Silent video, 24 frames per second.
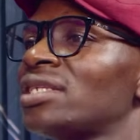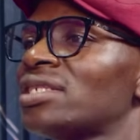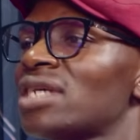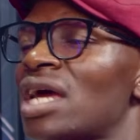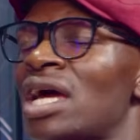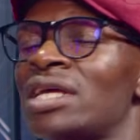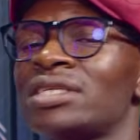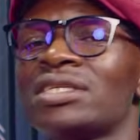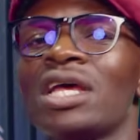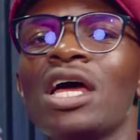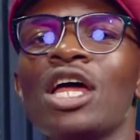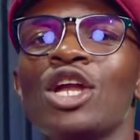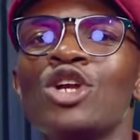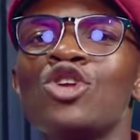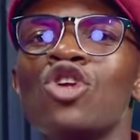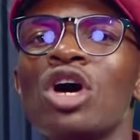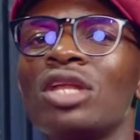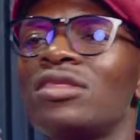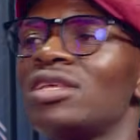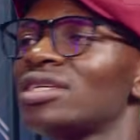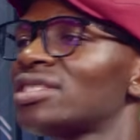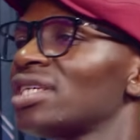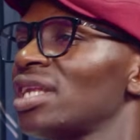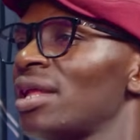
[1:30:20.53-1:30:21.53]
And
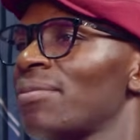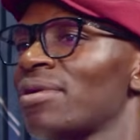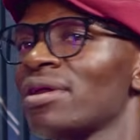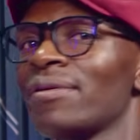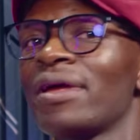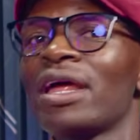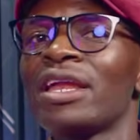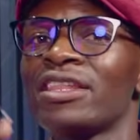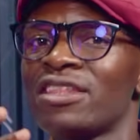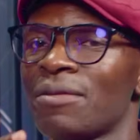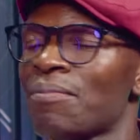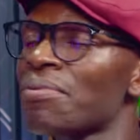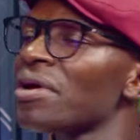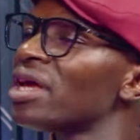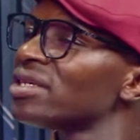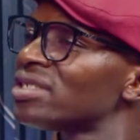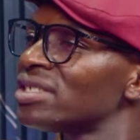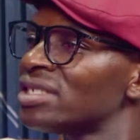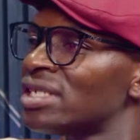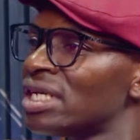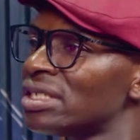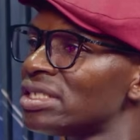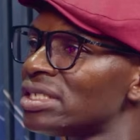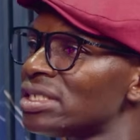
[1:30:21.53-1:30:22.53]
not the celebrity, and the
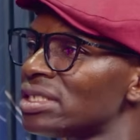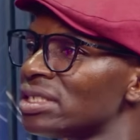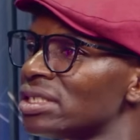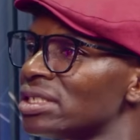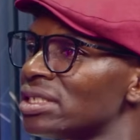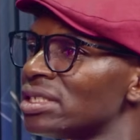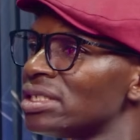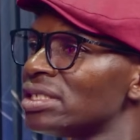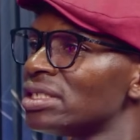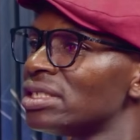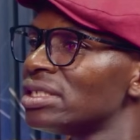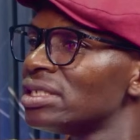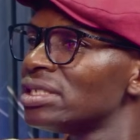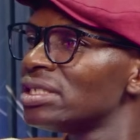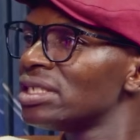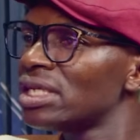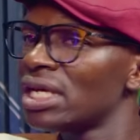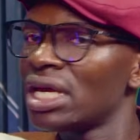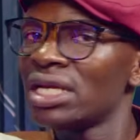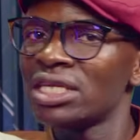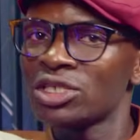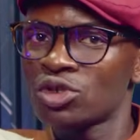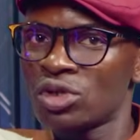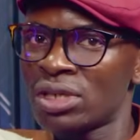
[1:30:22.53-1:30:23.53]
president.
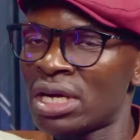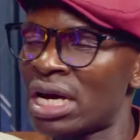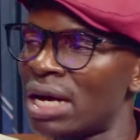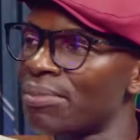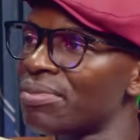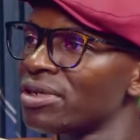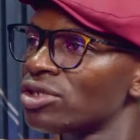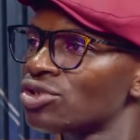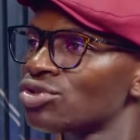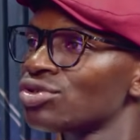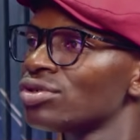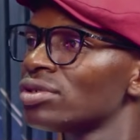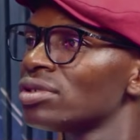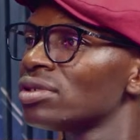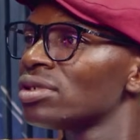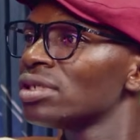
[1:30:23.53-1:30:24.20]
And it's going to happen soon.